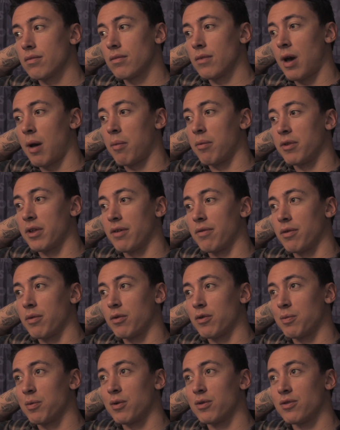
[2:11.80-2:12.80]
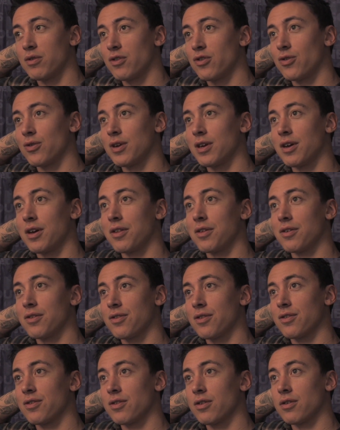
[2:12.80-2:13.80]
I believe that we're supposed to treat others
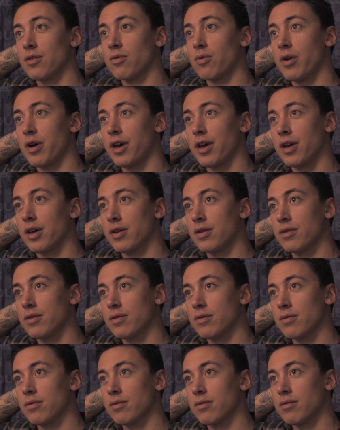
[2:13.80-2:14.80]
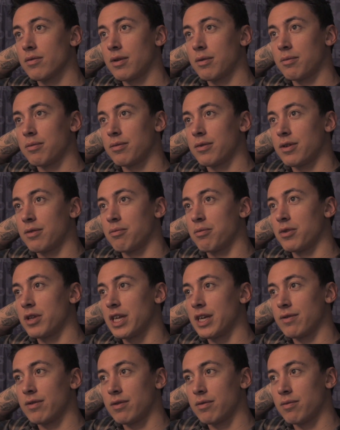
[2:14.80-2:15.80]
a certain way, and
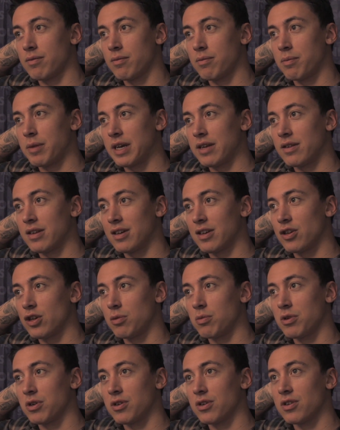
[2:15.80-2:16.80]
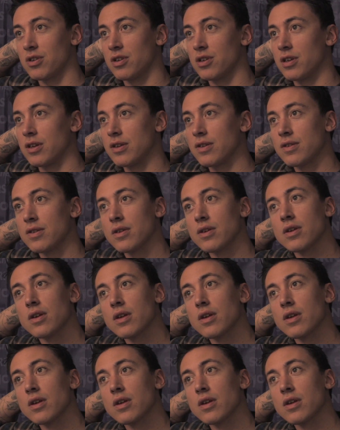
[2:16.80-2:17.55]
believe in basic human goodness.